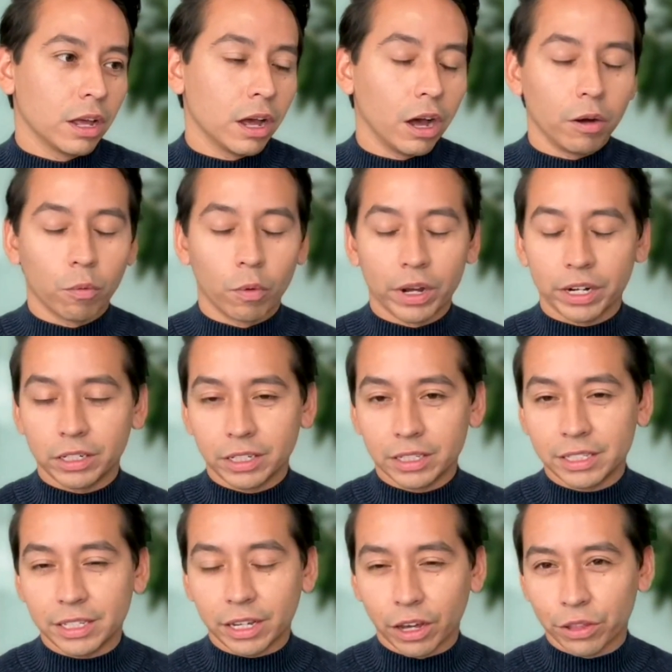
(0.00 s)
wanted to
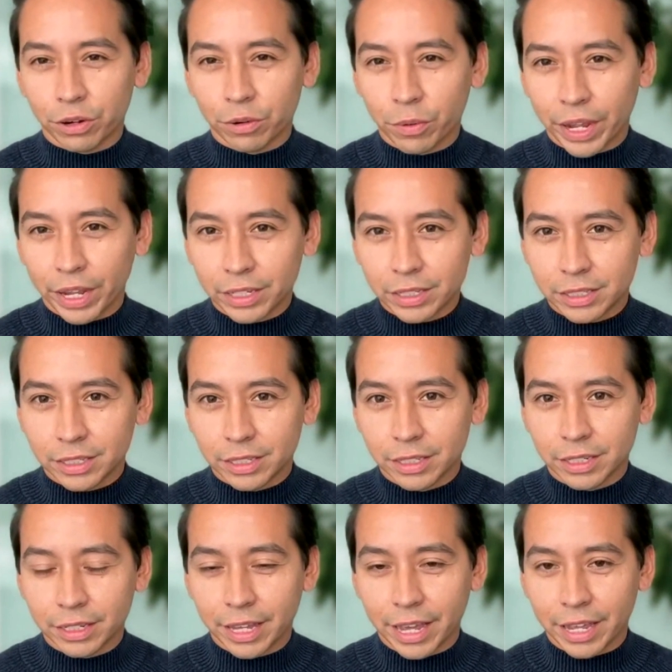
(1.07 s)
see other ways
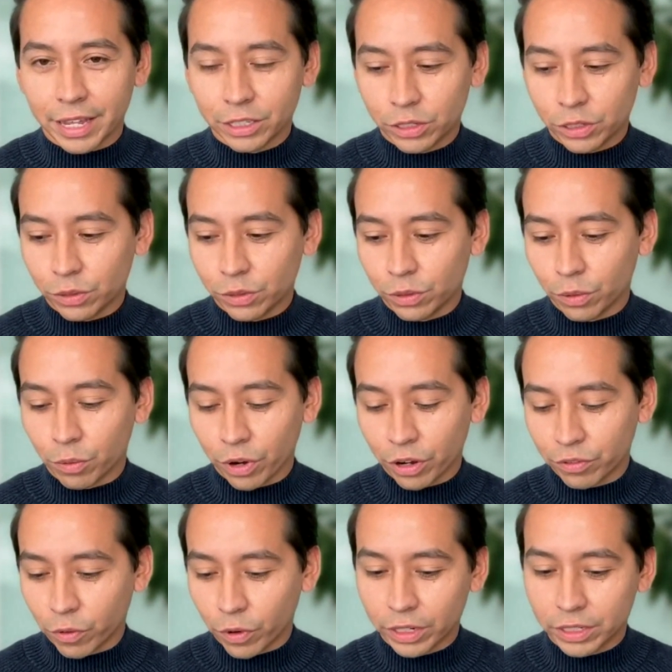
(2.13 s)
to get into the
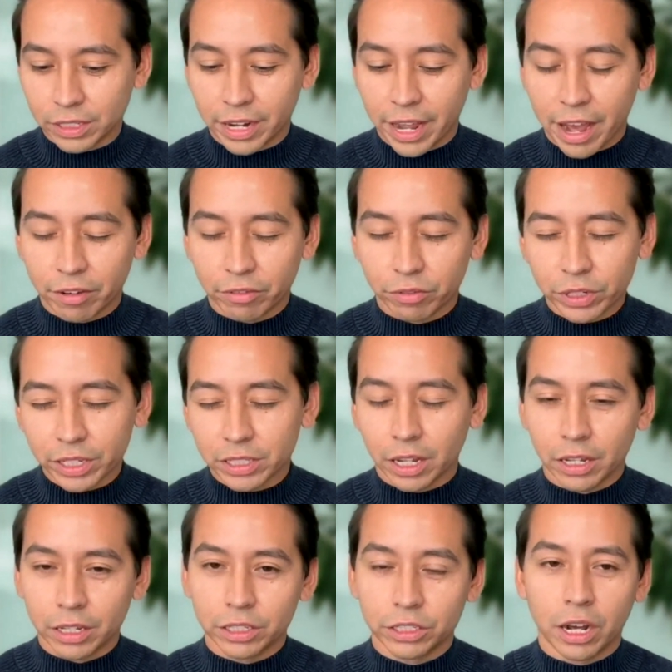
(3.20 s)
workforce and have really
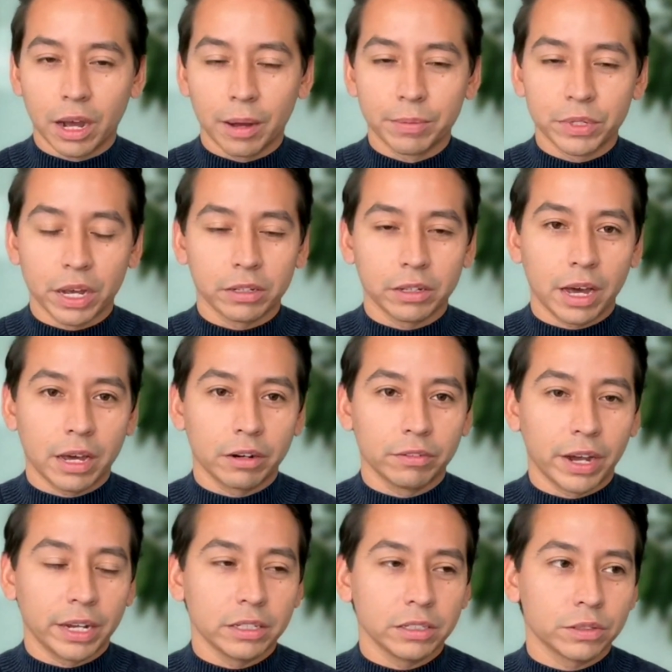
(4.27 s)
solid jobs out of
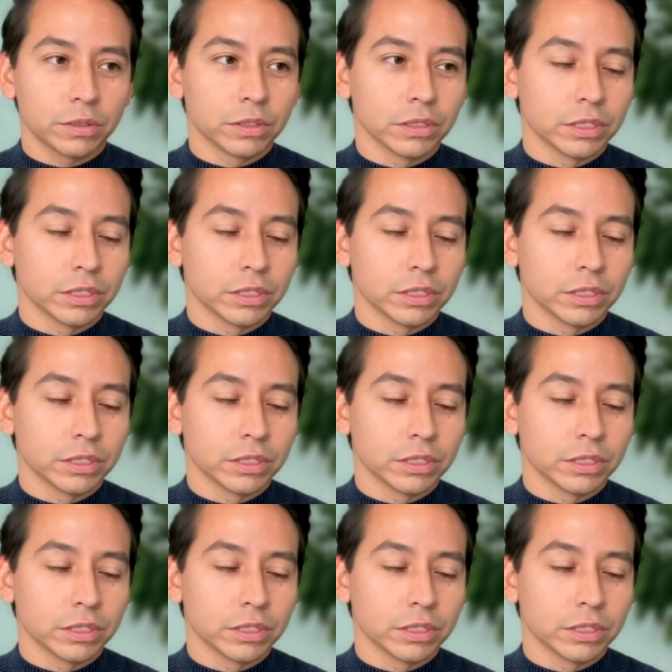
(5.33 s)
high school.